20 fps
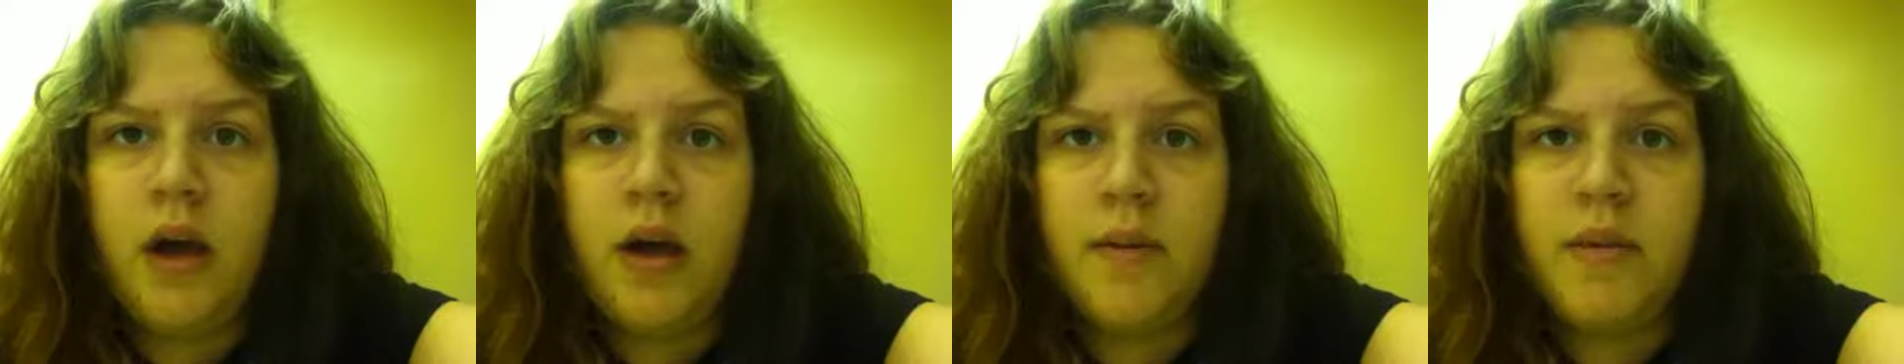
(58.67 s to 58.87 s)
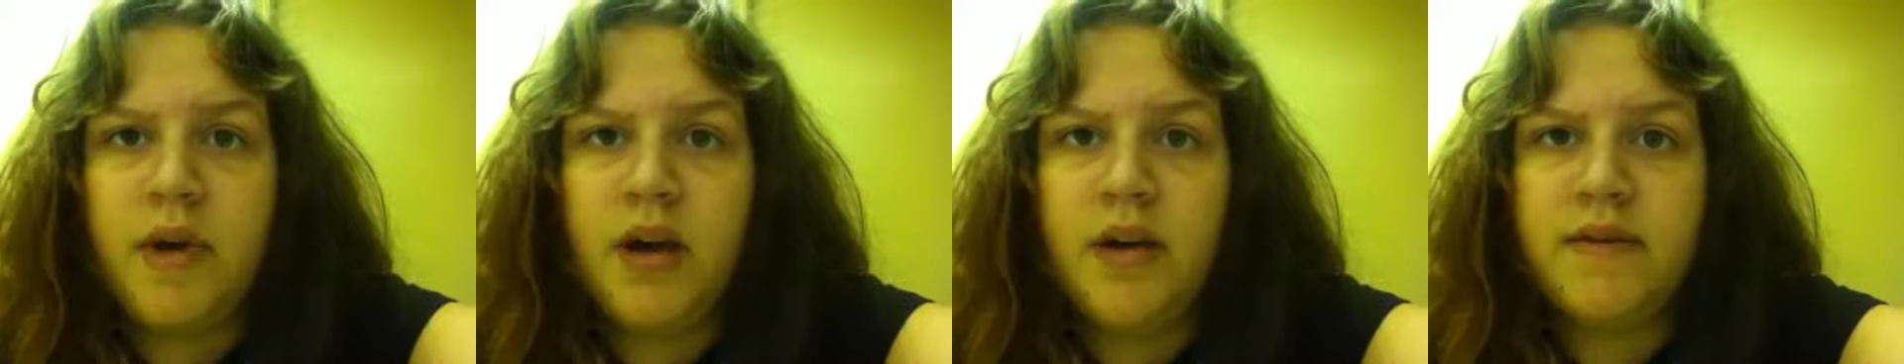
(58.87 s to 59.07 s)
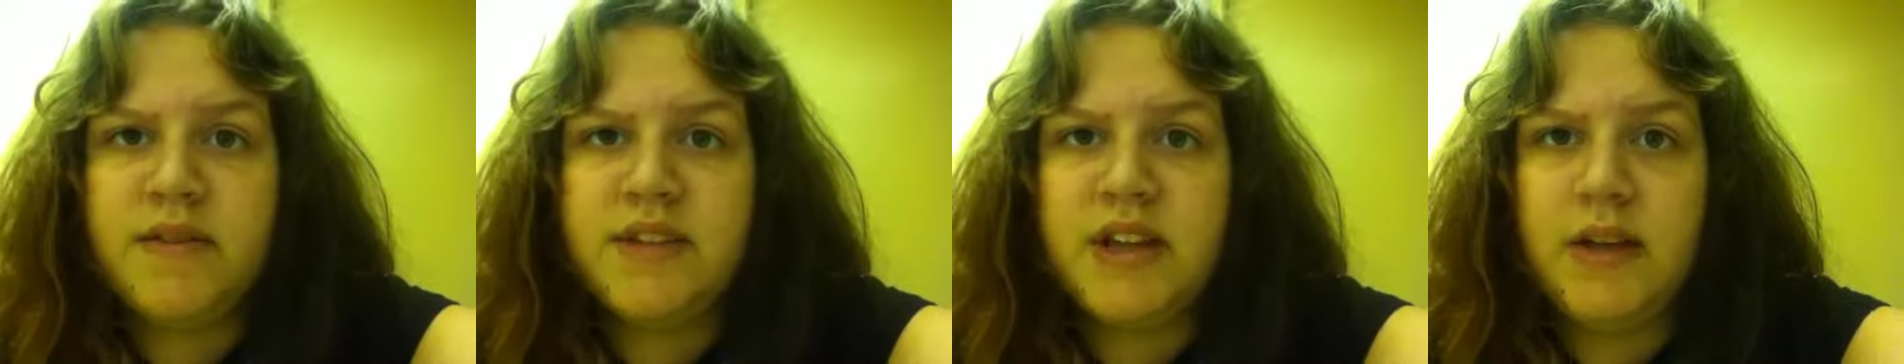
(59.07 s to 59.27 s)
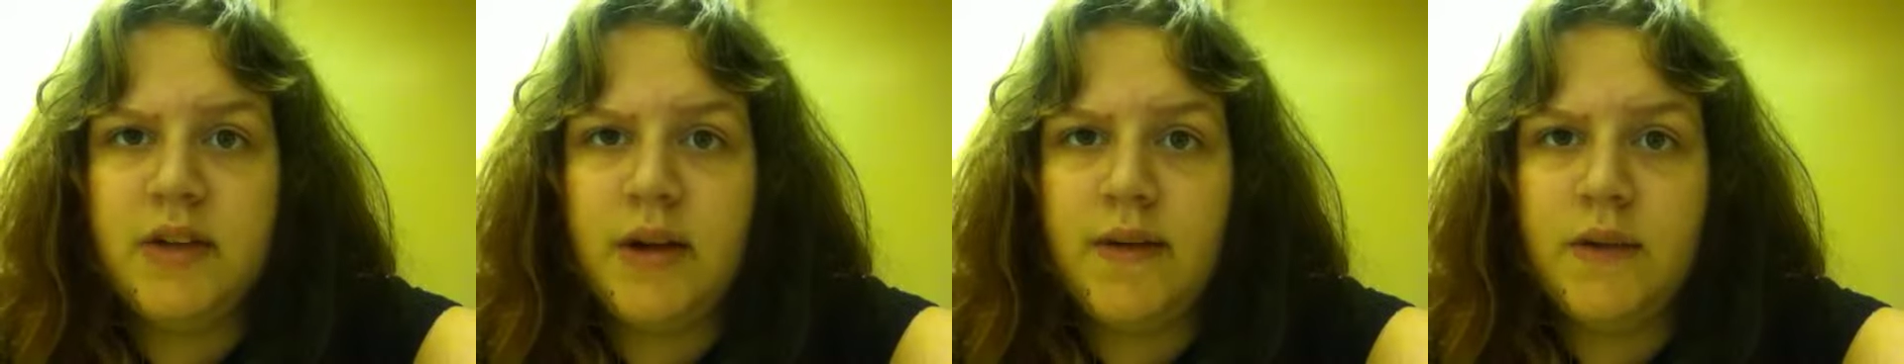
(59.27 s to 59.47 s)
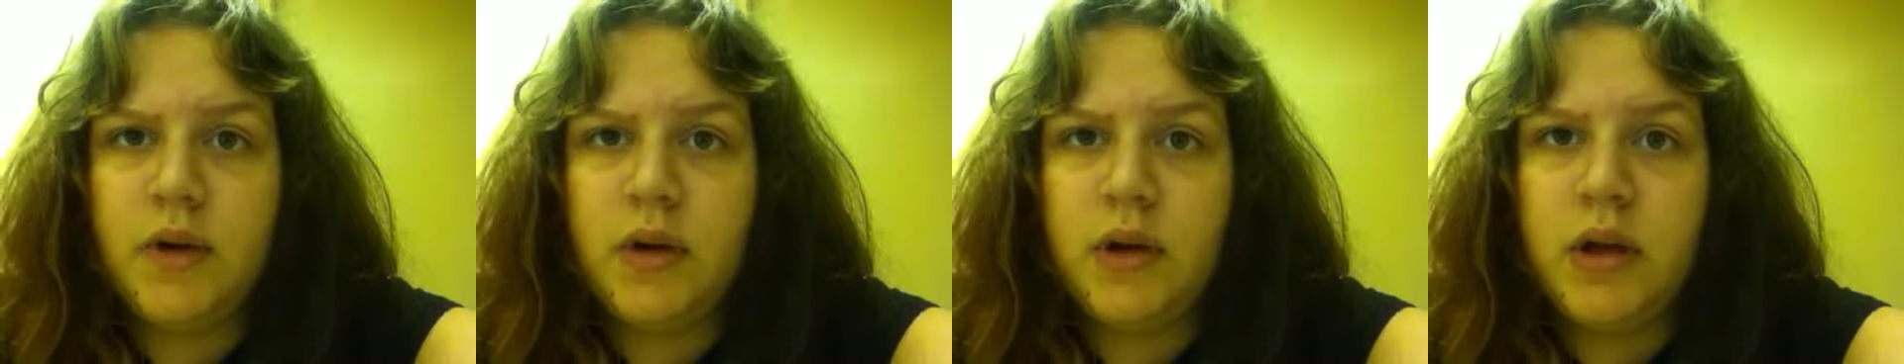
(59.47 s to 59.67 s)
above sea
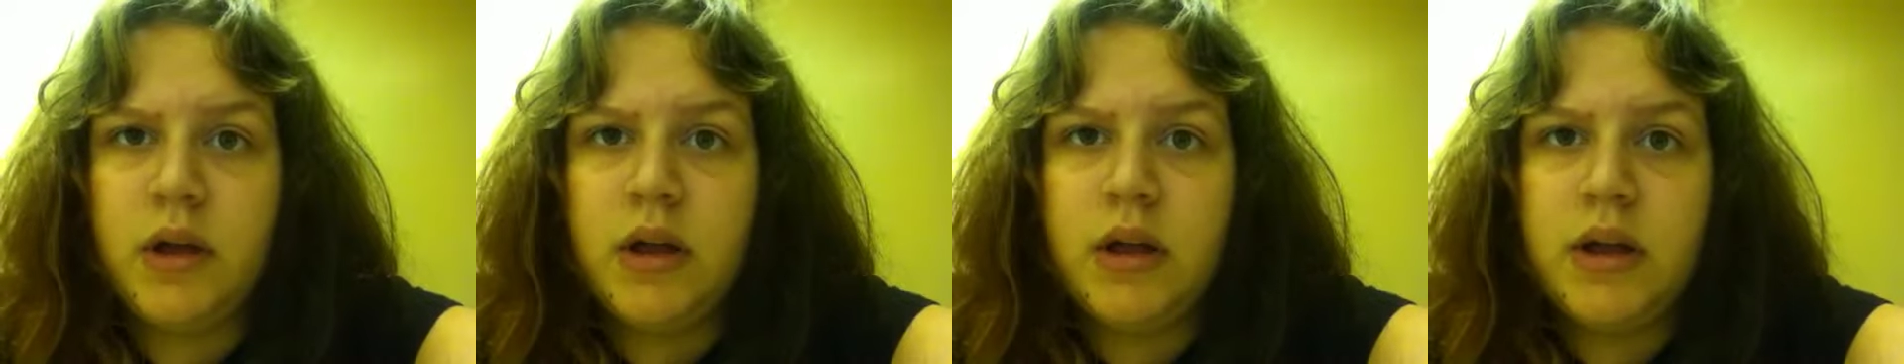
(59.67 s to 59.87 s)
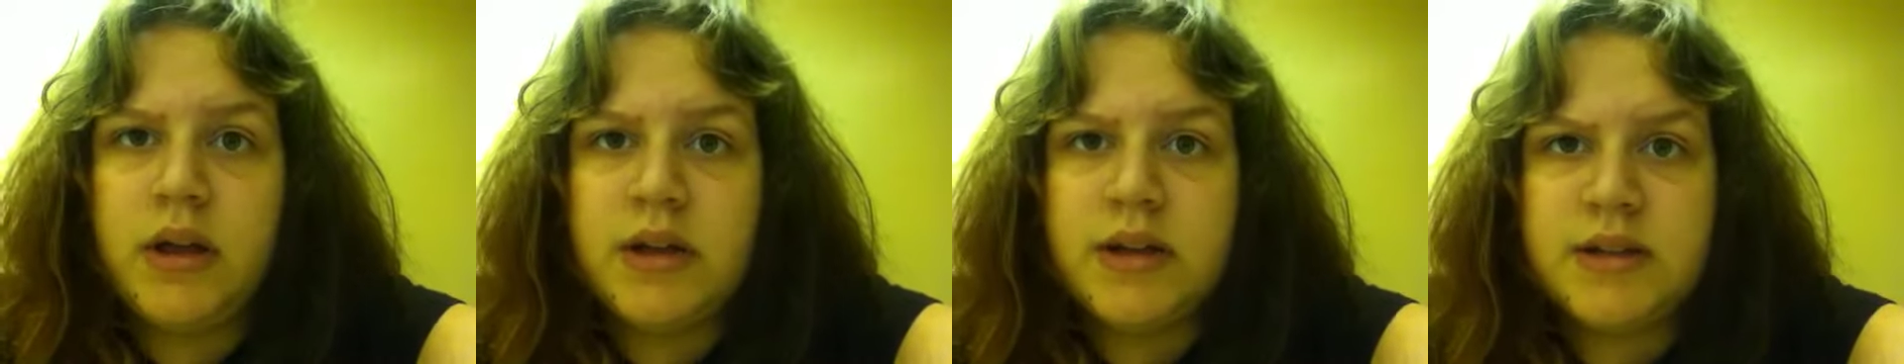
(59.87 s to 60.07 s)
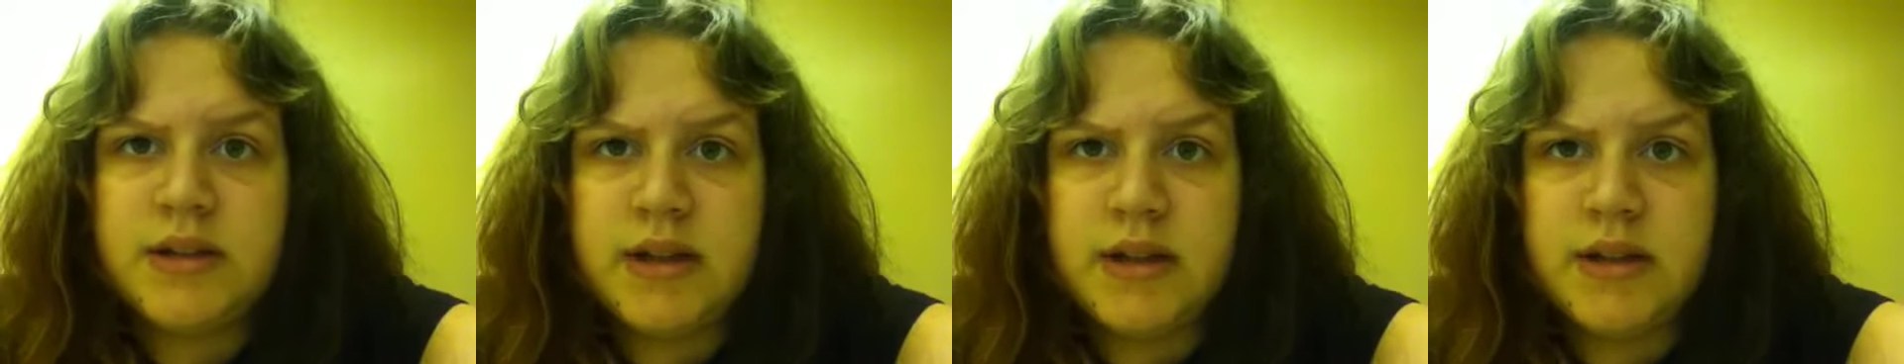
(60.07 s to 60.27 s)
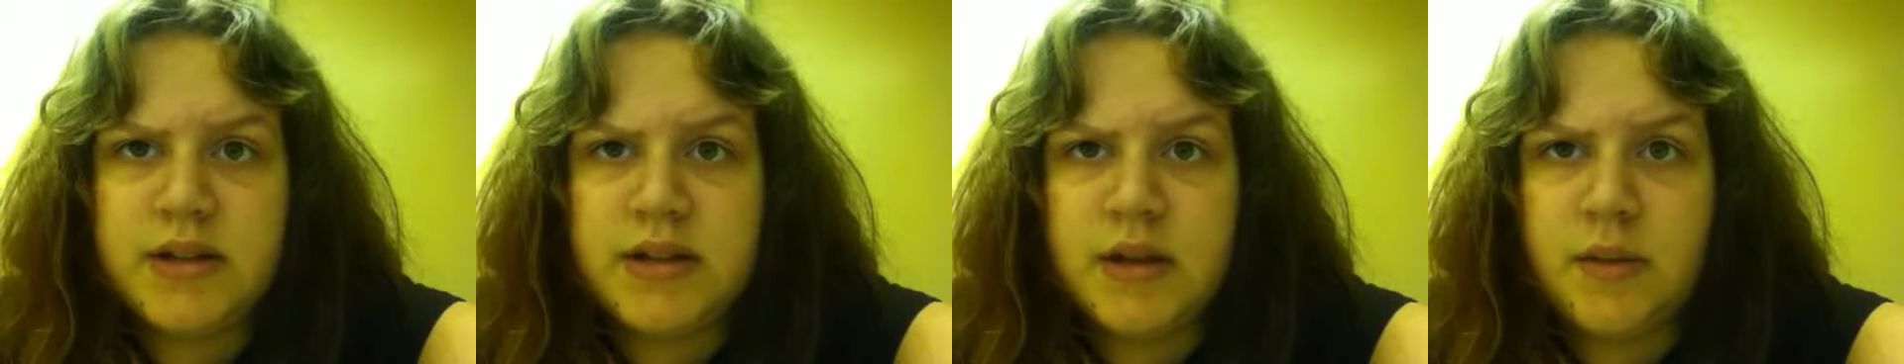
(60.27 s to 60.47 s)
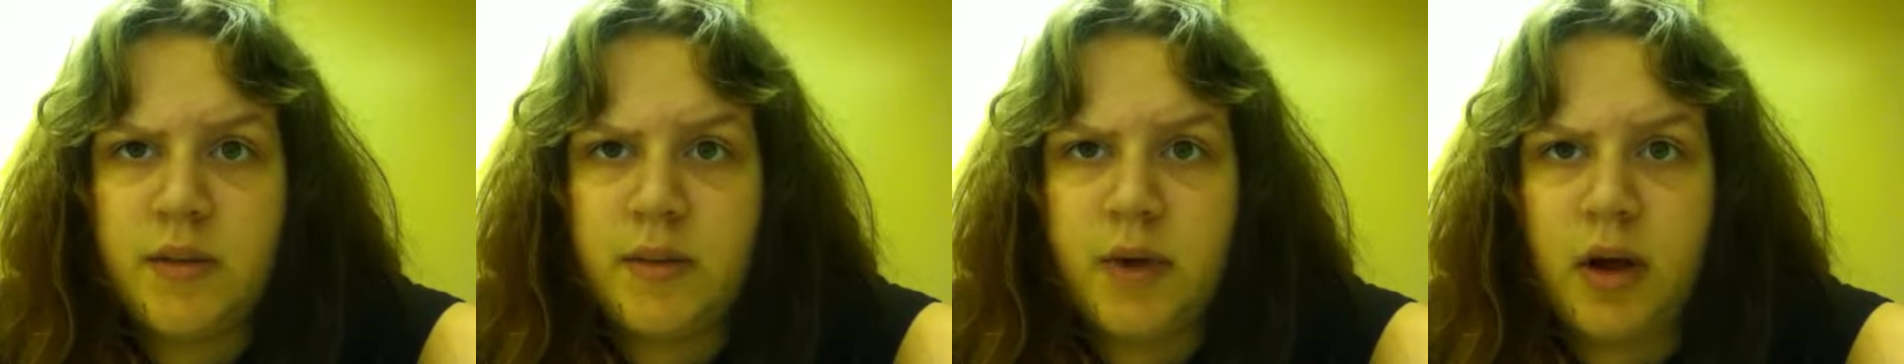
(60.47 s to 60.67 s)
level. so
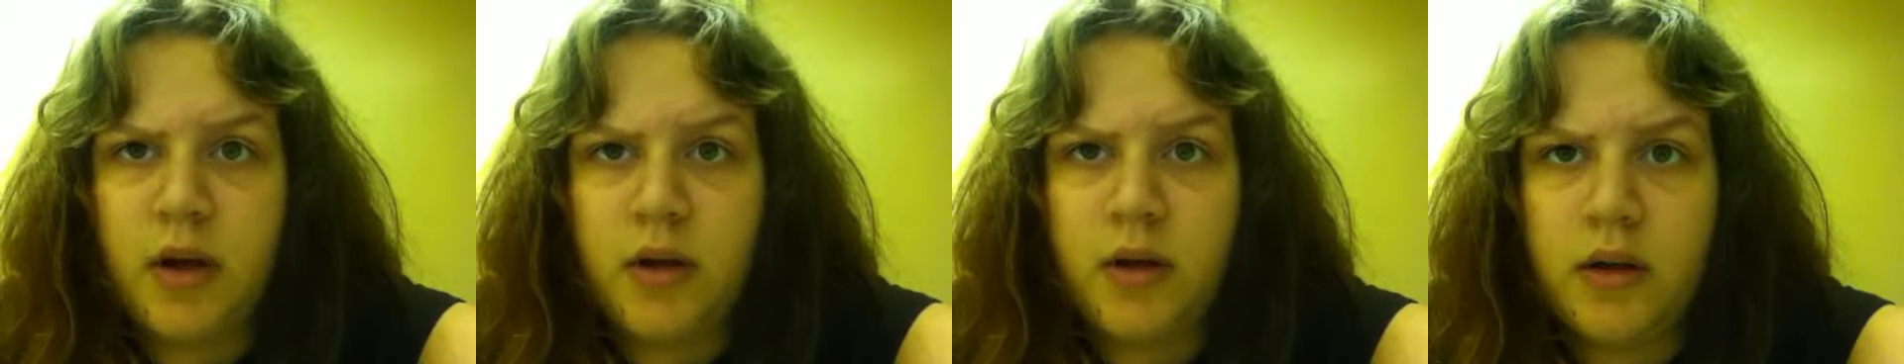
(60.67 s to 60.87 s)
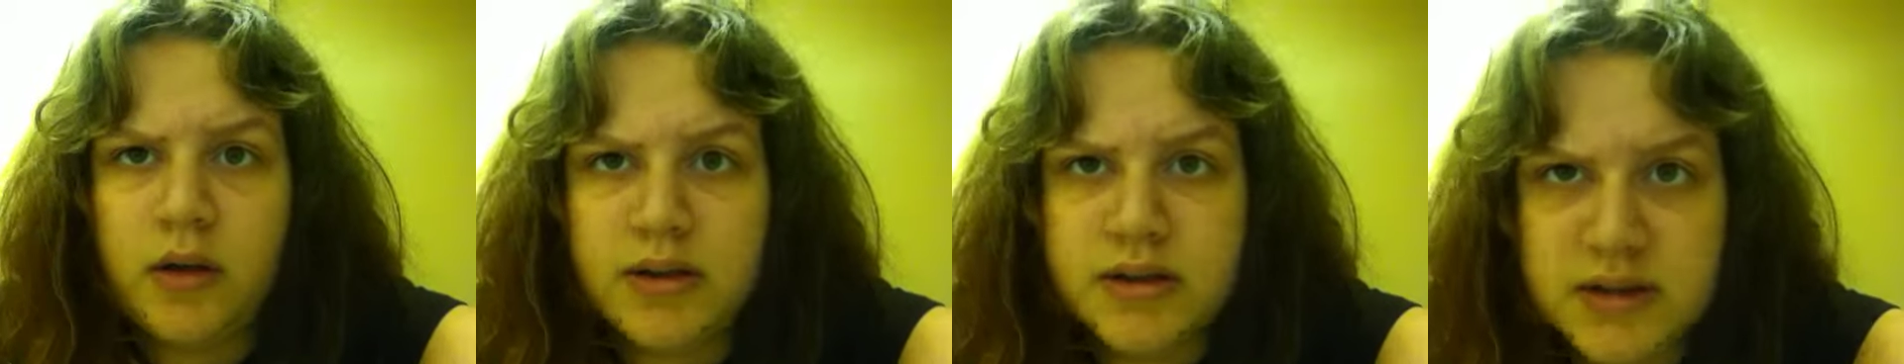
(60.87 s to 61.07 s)
some